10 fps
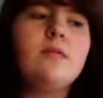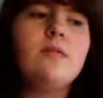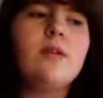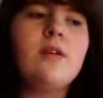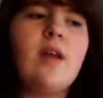
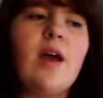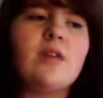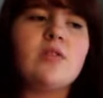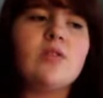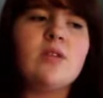it
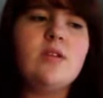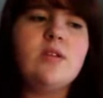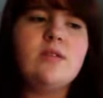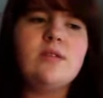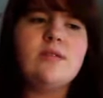actually
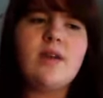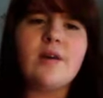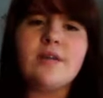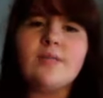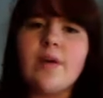didn't
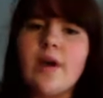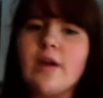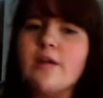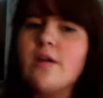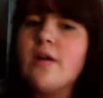suck as bad